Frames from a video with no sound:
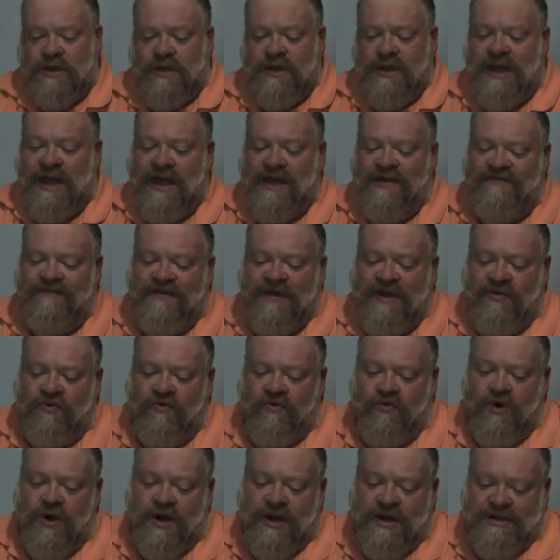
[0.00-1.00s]

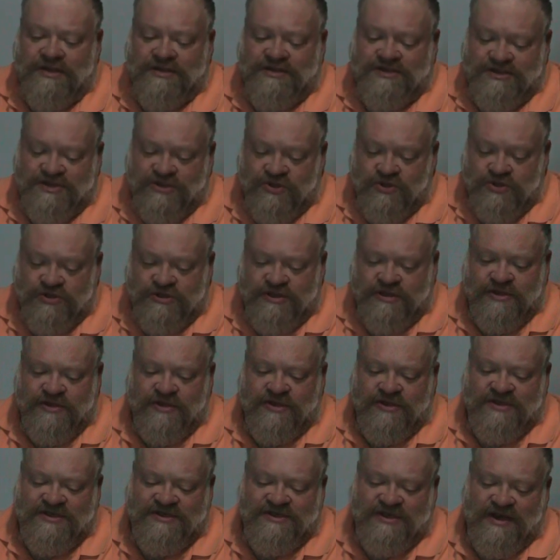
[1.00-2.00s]
Advent runs usually
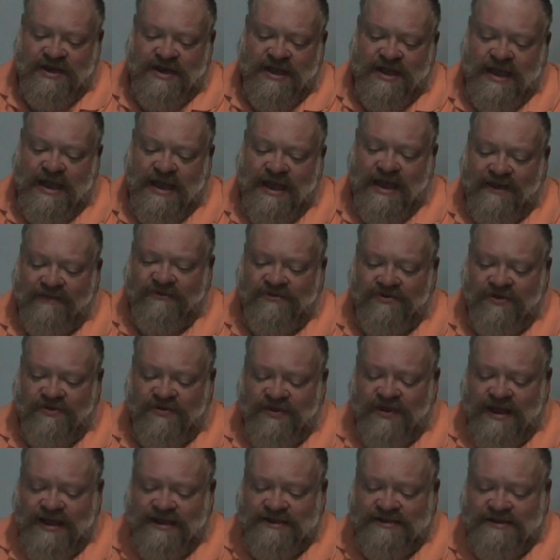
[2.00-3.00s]
the Sunday after
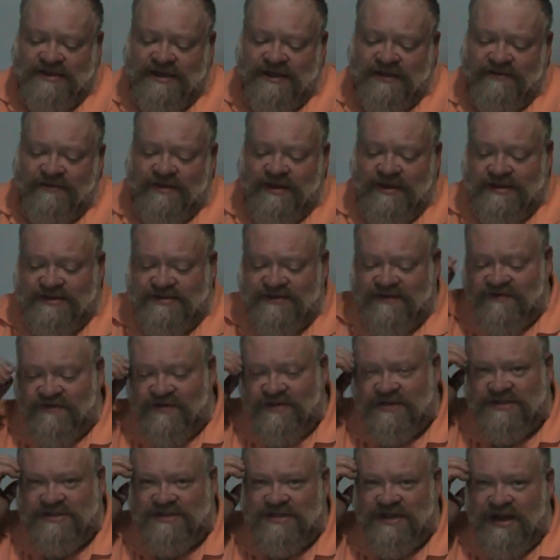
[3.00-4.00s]
Thanksgiving is the
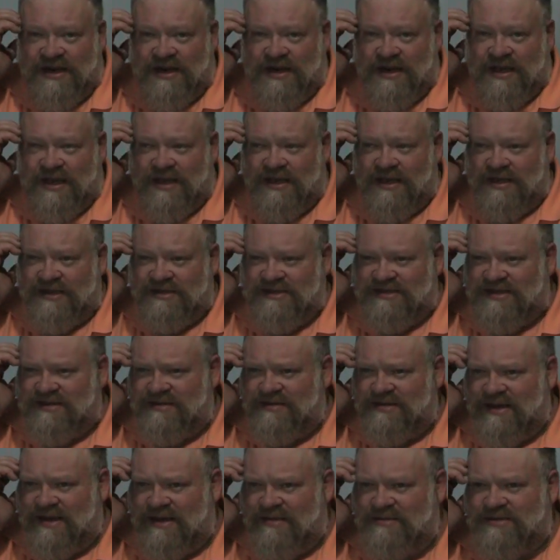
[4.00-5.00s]
first Sunday, and
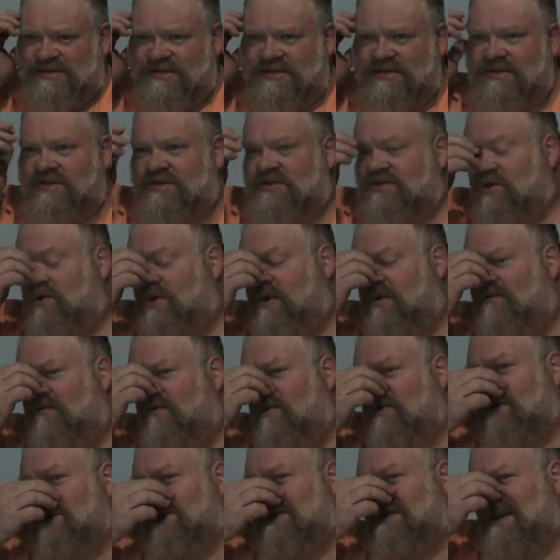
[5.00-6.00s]
sometimes there's only
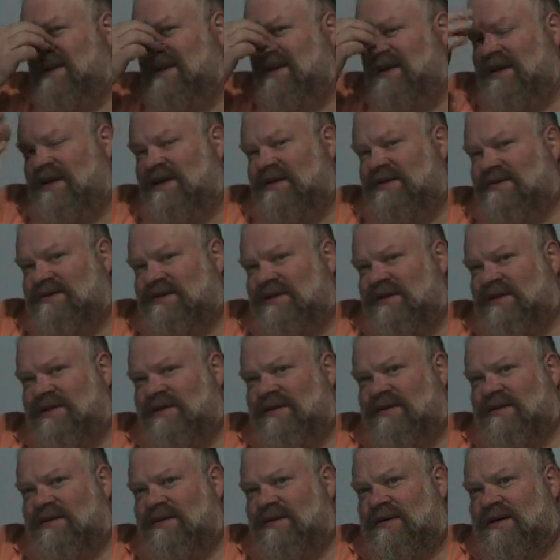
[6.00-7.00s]
four Sundays.
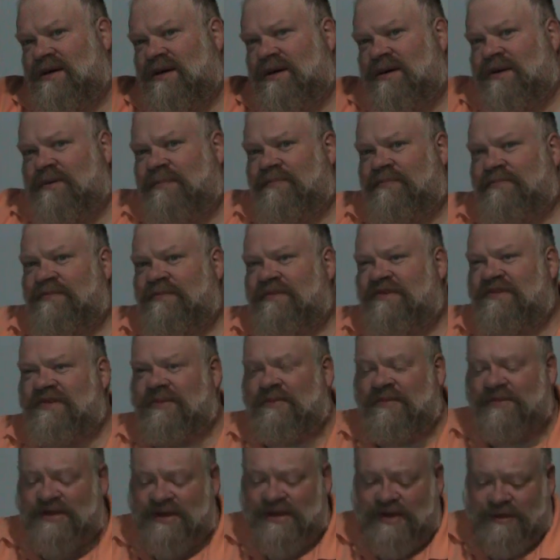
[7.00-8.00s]
Um,
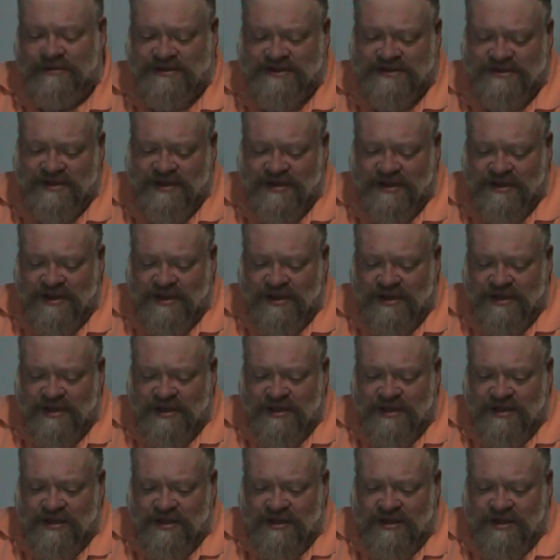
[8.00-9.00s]
sometimes
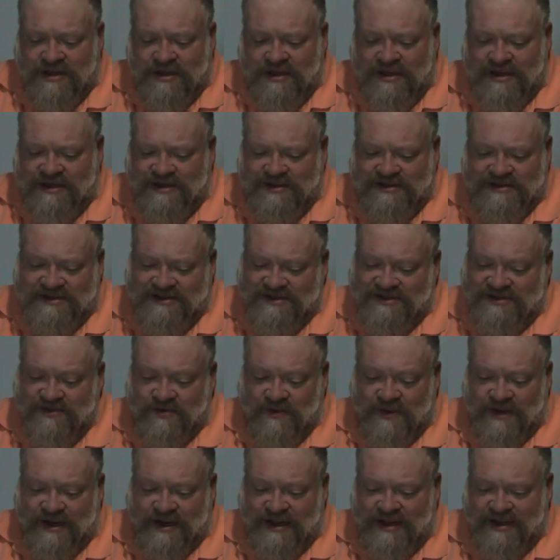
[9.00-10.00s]
that's just the
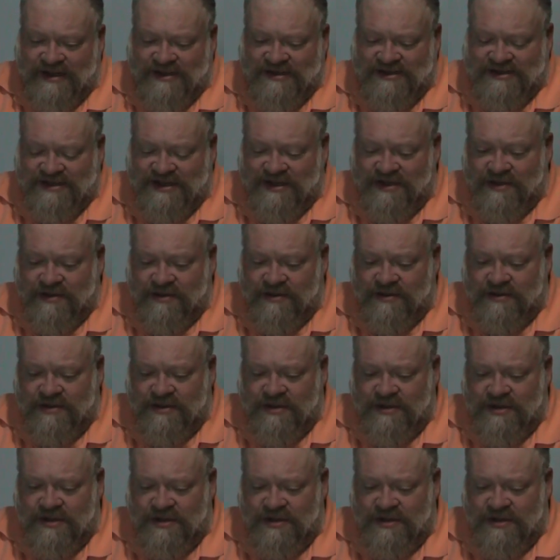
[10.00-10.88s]
way it is, you know.